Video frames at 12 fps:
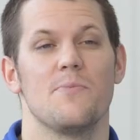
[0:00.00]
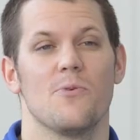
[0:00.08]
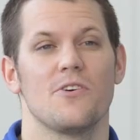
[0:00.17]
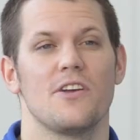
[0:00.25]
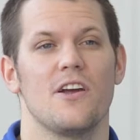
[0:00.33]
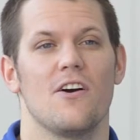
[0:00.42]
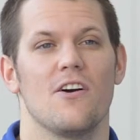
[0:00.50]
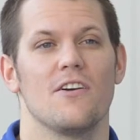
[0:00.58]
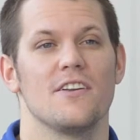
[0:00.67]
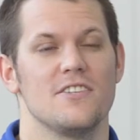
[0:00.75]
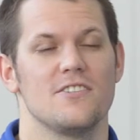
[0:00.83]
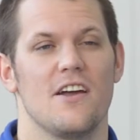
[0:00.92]
working
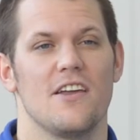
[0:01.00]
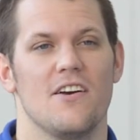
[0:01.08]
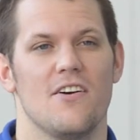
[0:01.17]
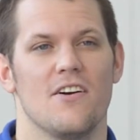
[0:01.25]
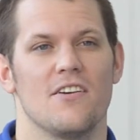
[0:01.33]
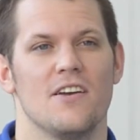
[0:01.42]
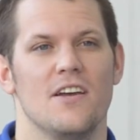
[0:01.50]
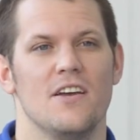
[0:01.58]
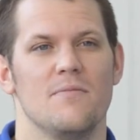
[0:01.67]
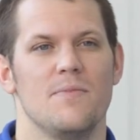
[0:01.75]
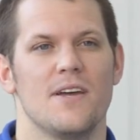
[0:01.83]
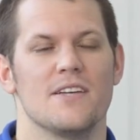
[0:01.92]
hard and study hard,
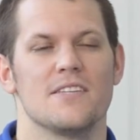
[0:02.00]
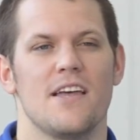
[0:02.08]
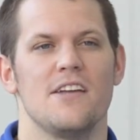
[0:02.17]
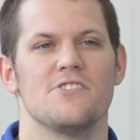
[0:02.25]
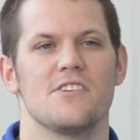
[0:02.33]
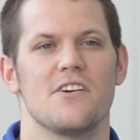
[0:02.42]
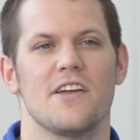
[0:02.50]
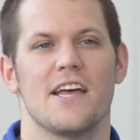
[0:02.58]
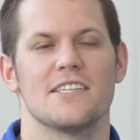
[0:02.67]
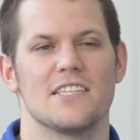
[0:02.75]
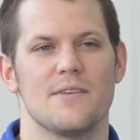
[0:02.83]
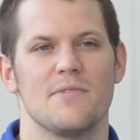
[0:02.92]
because engineering
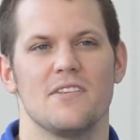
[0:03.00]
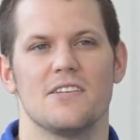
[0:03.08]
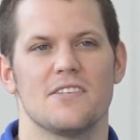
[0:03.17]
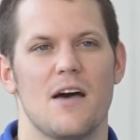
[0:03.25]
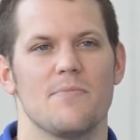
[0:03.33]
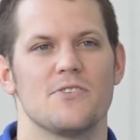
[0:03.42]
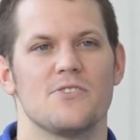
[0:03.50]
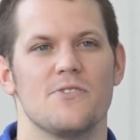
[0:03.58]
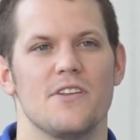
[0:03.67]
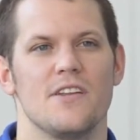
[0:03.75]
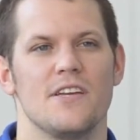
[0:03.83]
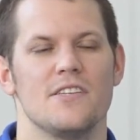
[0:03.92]
has limitless
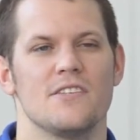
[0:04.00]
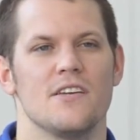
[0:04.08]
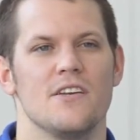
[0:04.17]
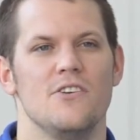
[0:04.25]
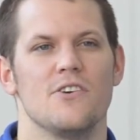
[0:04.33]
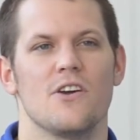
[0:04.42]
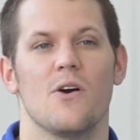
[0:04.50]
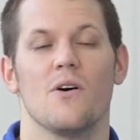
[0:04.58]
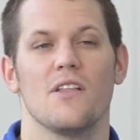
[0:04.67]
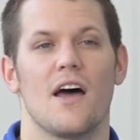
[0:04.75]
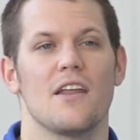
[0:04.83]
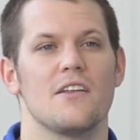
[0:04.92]
opportunities. You can
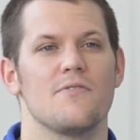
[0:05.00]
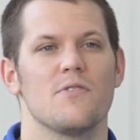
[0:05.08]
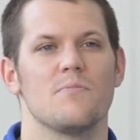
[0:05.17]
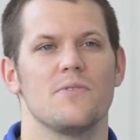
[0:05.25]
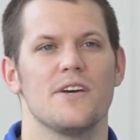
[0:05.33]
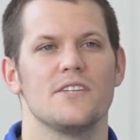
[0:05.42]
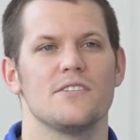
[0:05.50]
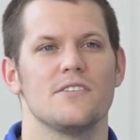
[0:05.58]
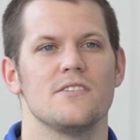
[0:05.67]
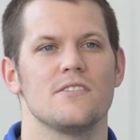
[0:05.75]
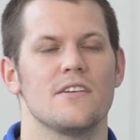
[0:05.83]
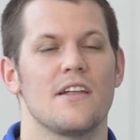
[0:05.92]
go a lot of different
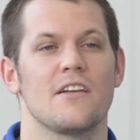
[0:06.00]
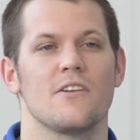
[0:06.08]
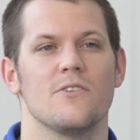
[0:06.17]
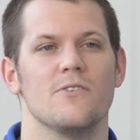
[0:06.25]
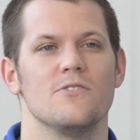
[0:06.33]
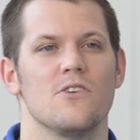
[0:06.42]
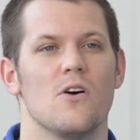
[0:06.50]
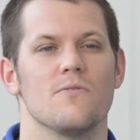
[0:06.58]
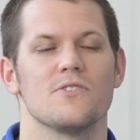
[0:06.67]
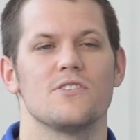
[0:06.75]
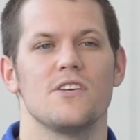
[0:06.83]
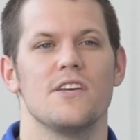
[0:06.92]
places, and that includes
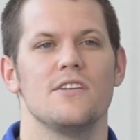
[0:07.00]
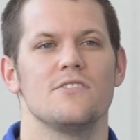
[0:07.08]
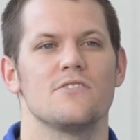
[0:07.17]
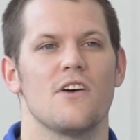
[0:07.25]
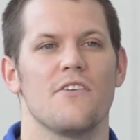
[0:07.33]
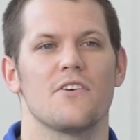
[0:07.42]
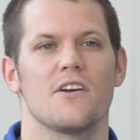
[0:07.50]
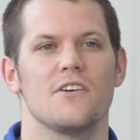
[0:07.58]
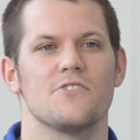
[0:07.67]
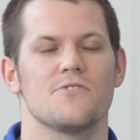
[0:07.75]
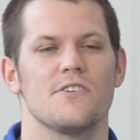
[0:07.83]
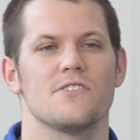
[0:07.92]
overseas to other
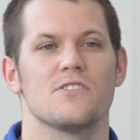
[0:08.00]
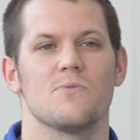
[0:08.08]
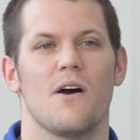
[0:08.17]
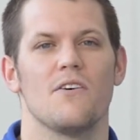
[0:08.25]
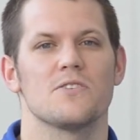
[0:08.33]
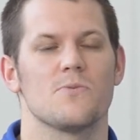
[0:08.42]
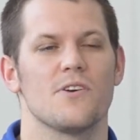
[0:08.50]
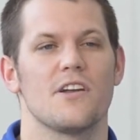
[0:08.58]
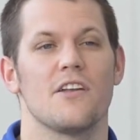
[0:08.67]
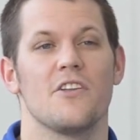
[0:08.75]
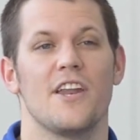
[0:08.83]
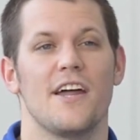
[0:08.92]
countries as well as
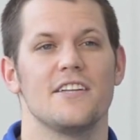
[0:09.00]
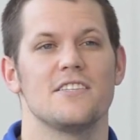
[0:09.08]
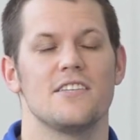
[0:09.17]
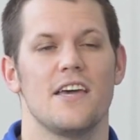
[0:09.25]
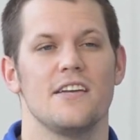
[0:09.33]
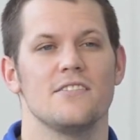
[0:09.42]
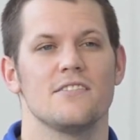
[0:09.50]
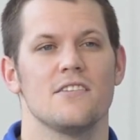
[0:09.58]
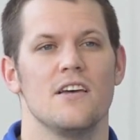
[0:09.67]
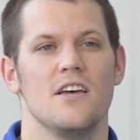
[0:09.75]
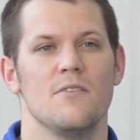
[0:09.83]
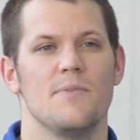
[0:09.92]
working in the United
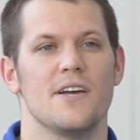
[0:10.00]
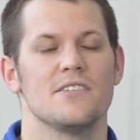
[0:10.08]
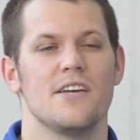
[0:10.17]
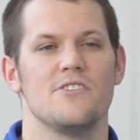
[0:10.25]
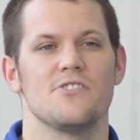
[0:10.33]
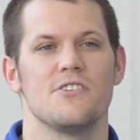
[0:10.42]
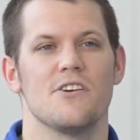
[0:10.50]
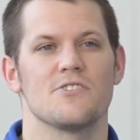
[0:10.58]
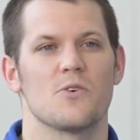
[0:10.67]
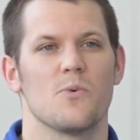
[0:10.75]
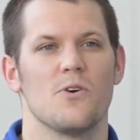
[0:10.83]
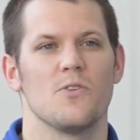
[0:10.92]
States, because
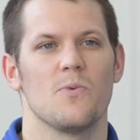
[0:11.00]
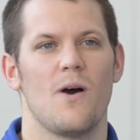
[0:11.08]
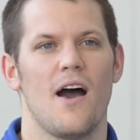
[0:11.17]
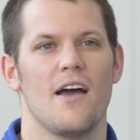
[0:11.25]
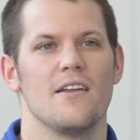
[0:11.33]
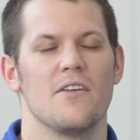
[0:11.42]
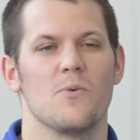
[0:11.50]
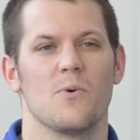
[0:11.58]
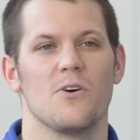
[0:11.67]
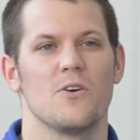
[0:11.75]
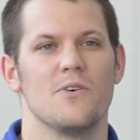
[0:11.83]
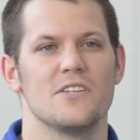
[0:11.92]
engineers are worldwide and the
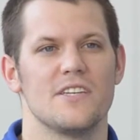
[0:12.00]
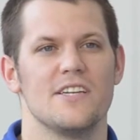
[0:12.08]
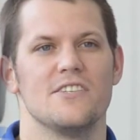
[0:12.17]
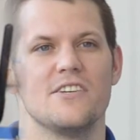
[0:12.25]
world always needs